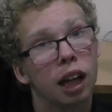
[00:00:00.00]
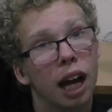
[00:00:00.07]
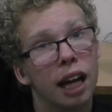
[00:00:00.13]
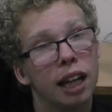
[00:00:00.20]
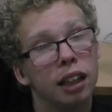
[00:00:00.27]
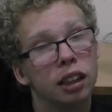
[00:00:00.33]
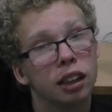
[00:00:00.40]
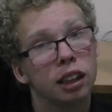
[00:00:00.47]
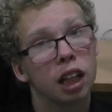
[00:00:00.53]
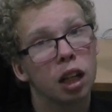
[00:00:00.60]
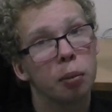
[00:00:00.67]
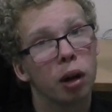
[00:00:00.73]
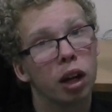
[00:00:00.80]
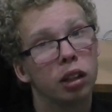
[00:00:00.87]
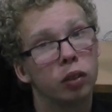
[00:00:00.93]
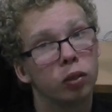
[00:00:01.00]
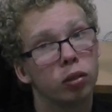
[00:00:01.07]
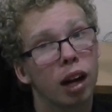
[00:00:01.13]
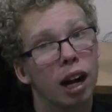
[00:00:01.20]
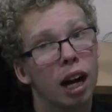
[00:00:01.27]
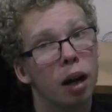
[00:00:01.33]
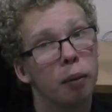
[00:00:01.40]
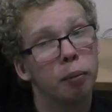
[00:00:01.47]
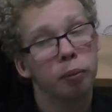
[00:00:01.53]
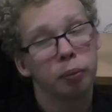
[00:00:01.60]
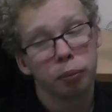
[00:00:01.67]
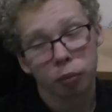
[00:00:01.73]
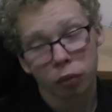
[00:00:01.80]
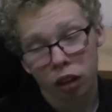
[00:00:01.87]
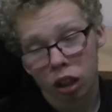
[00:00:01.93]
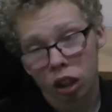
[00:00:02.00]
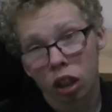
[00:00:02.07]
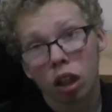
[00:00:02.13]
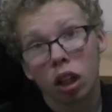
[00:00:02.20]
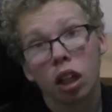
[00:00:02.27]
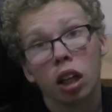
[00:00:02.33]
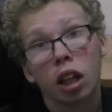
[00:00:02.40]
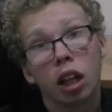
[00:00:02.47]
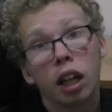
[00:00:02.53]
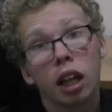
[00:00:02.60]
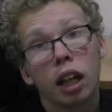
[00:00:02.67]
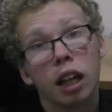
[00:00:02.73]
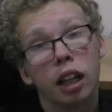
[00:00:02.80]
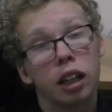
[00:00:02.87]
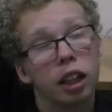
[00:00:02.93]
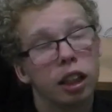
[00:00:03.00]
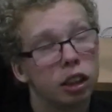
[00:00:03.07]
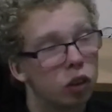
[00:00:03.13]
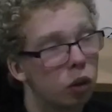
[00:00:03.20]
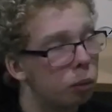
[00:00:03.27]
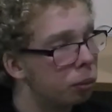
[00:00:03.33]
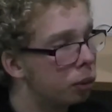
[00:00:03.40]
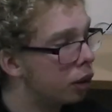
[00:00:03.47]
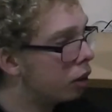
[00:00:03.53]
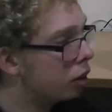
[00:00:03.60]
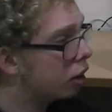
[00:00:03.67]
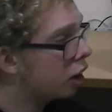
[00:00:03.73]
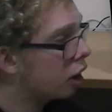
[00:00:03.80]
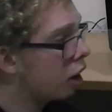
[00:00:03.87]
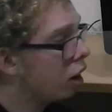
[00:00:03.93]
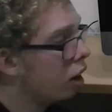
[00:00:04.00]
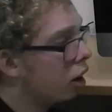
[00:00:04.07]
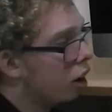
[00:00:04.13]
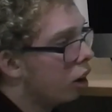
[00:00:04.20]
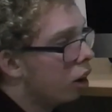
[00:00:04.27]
8 gigabytes of RAM in this computer.